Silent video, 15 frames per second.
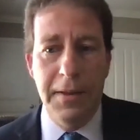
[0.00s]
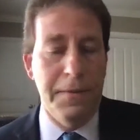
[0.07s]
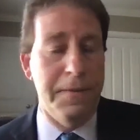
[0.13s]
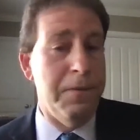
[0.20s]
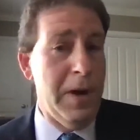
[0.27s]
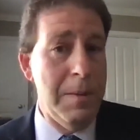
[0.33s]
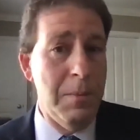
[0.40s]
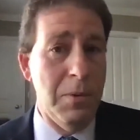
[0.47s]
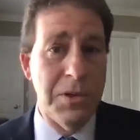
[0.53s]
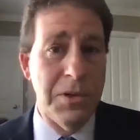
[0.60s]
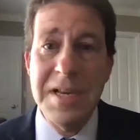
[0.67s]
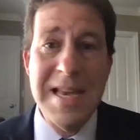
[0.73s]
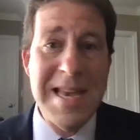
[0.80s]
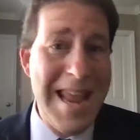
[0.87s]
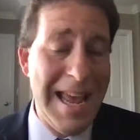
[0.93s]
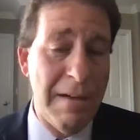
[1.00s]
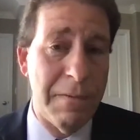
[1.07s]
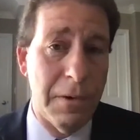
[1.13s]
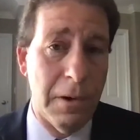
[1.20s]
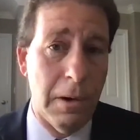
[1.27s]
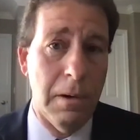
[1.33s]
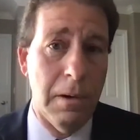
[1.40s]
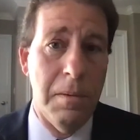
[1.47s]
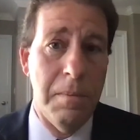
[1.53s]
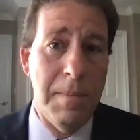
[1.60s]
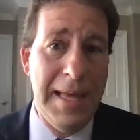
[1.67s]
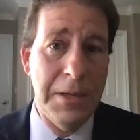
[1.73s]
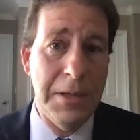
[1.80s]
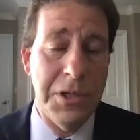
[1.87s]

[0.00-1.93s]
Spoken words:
The framers never